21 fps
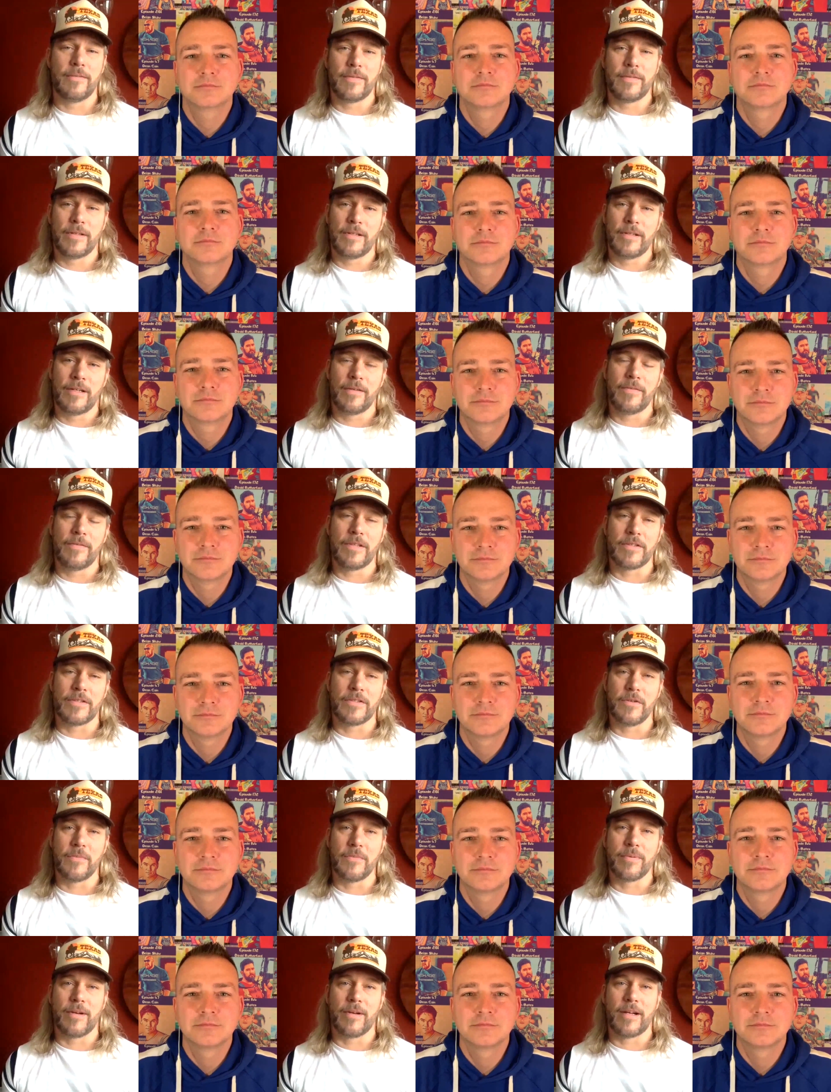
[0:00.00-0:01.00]
Speaker 1: of this
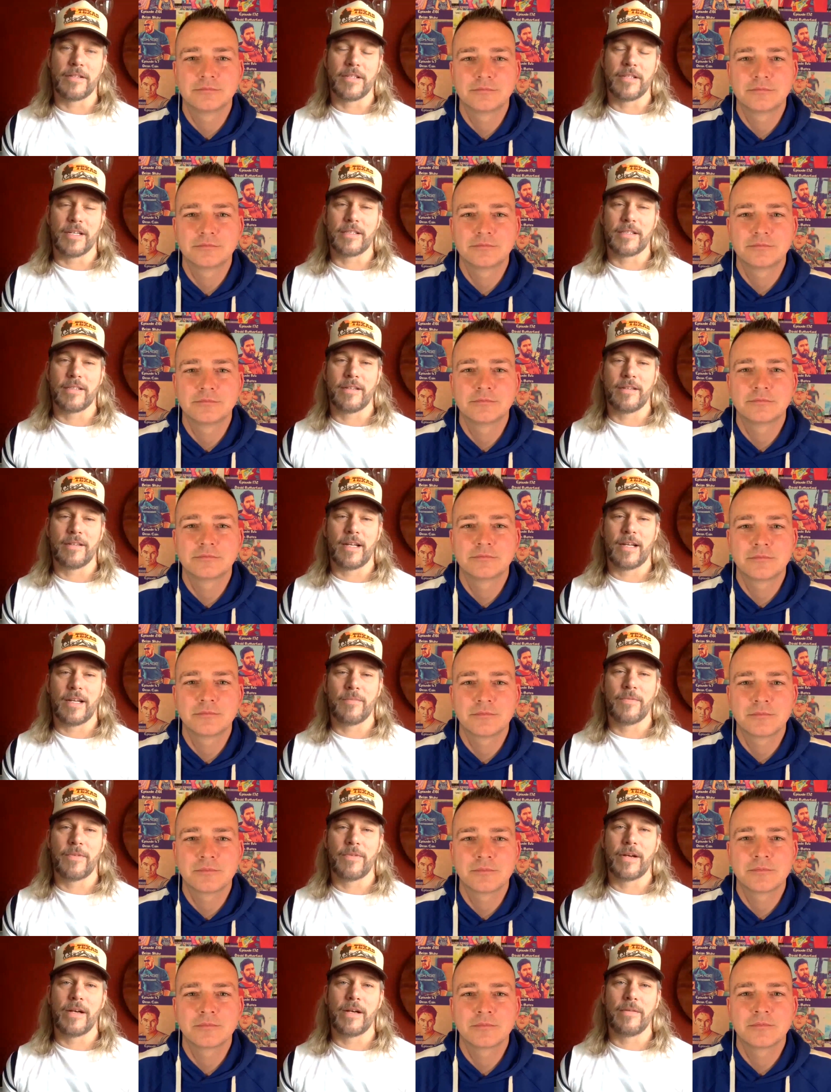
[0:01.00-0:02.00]
new project. And I'm
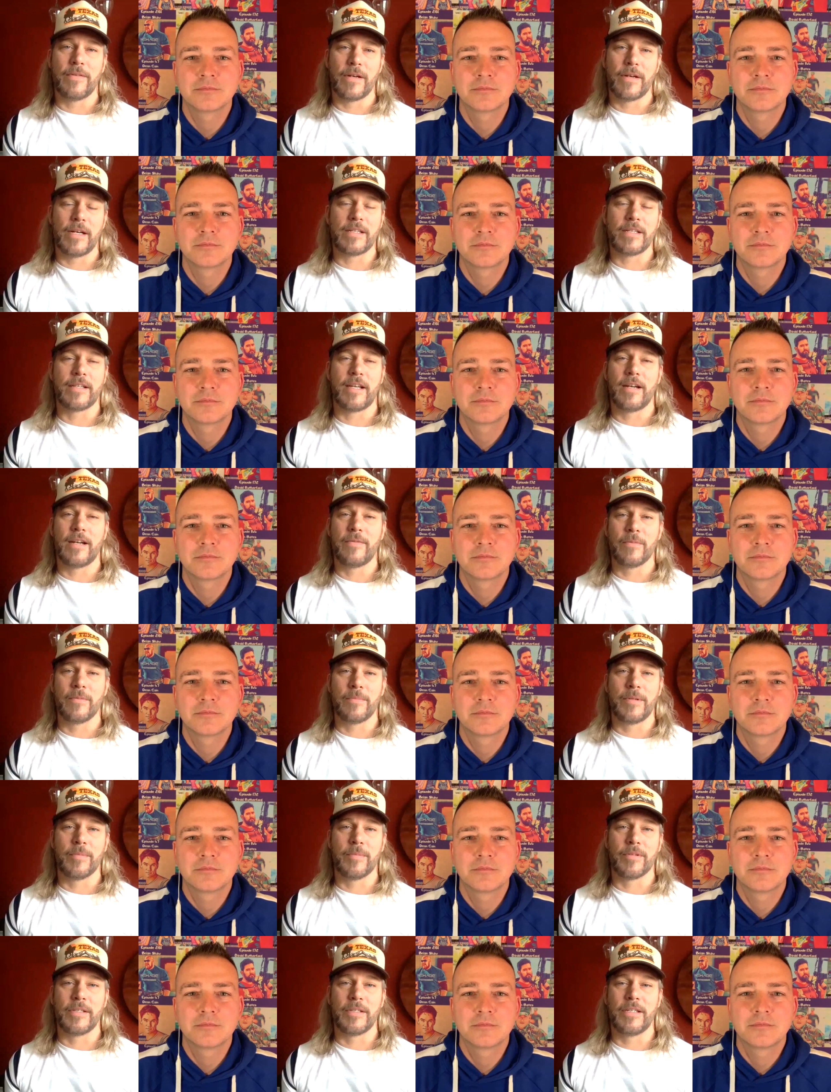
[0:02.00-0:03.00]
very, very excited for
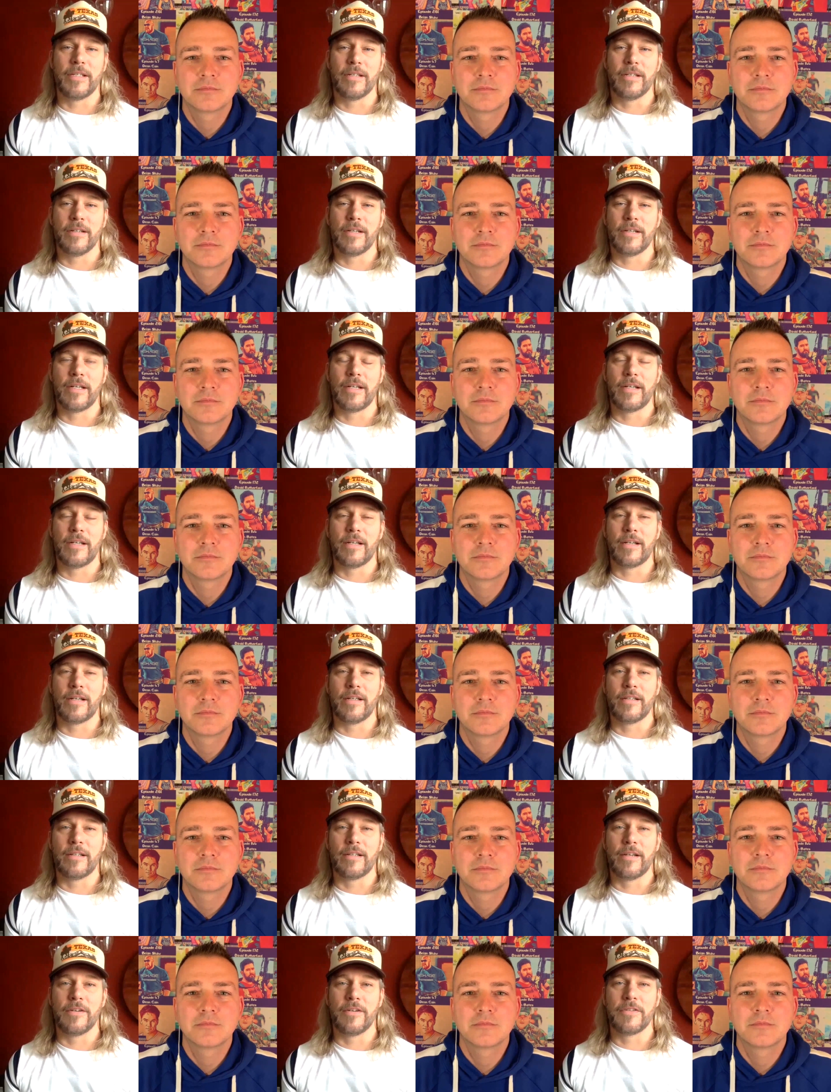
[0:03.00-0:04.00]
people to hear and uh,
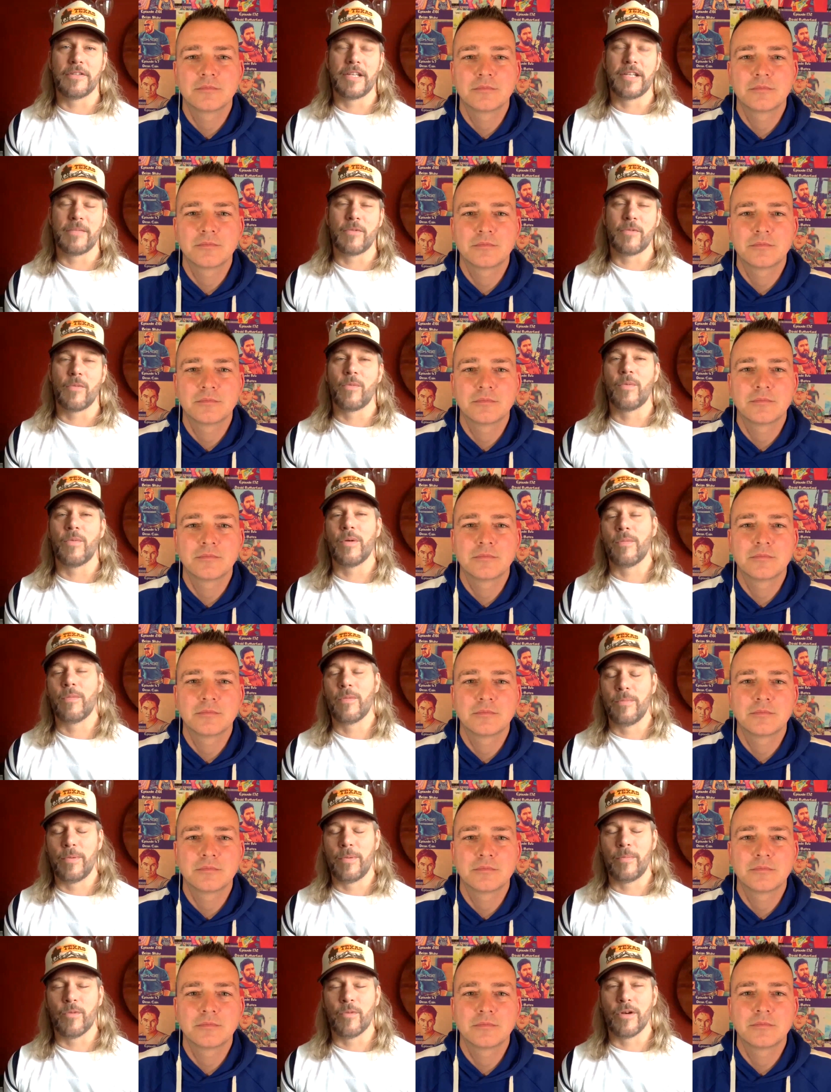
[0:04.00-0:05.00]
understand what, what
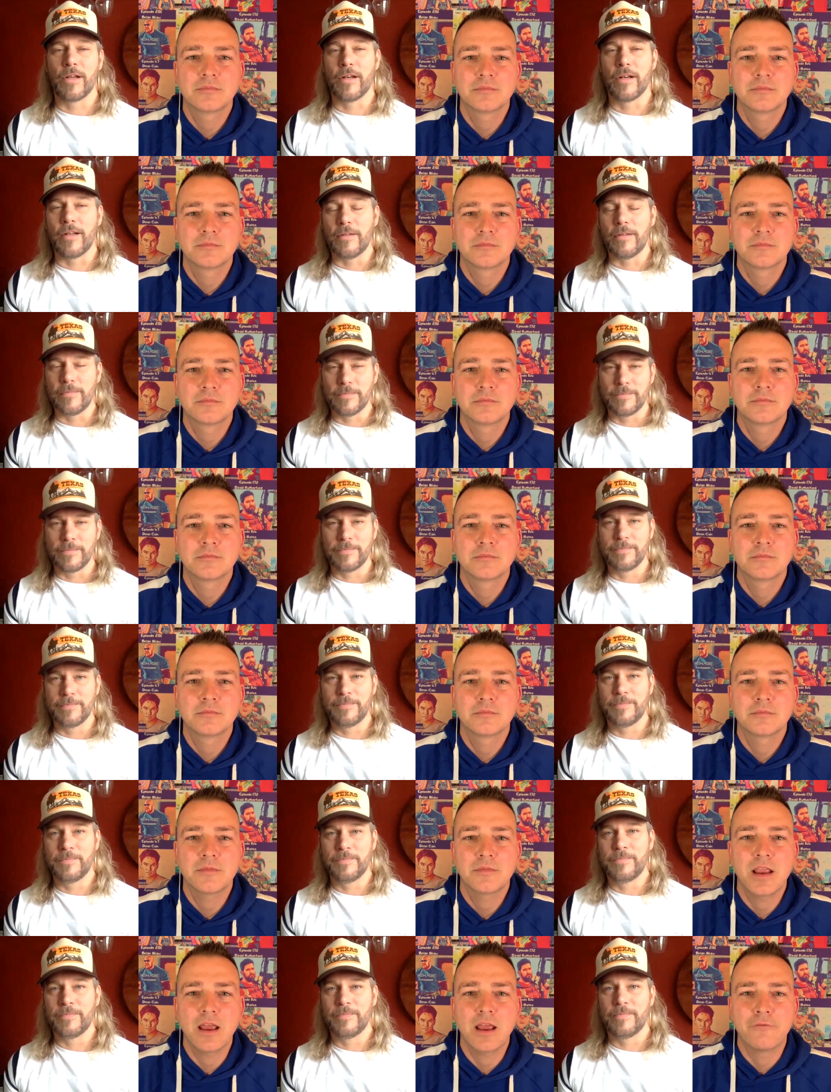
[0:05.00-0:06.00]
we've been working on.
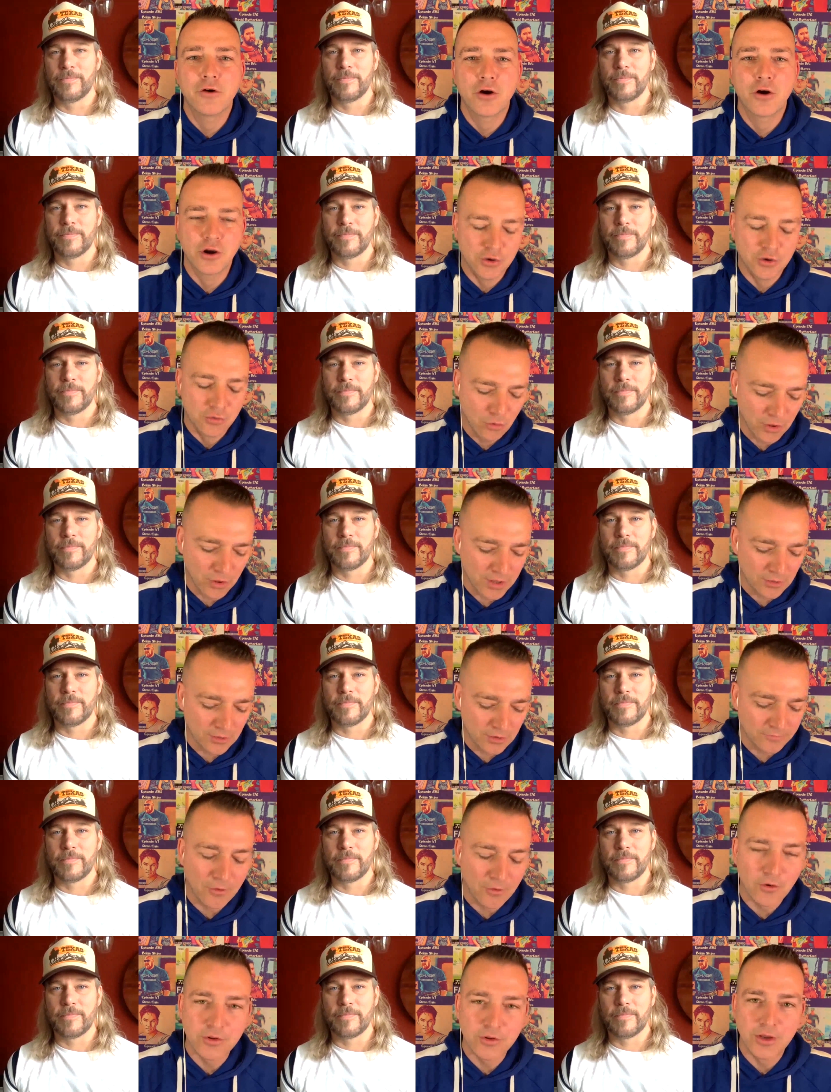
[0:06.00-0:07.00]
Speaker 2: Yeah, very cool. I
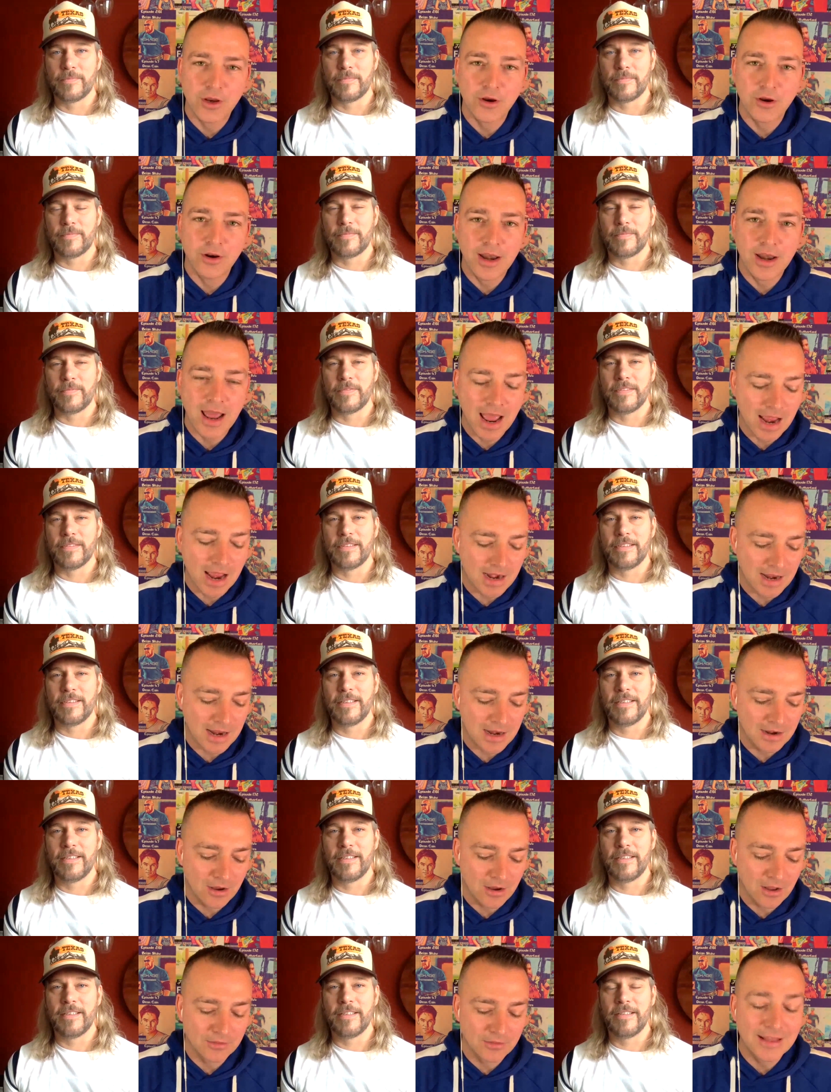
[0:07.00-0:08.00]
look forward to hearing that.
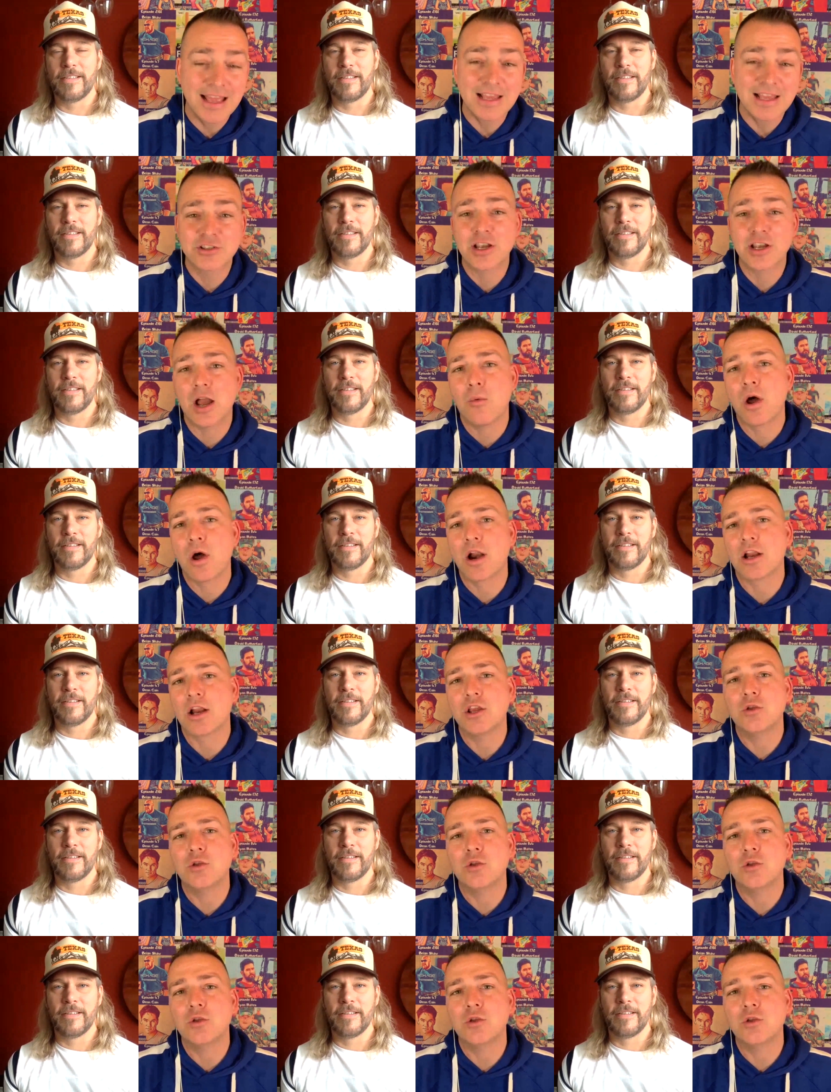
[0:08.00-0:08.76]
And uh, last thing I want to hit